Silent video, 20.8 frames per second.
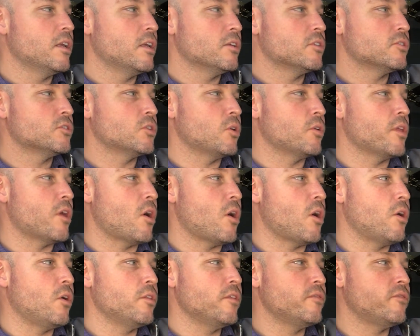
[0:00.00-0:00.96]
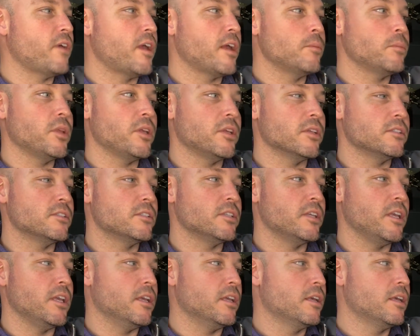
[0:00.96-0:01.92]
so that all the family could
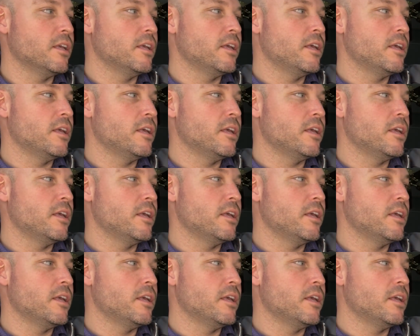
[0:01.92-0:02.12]
see,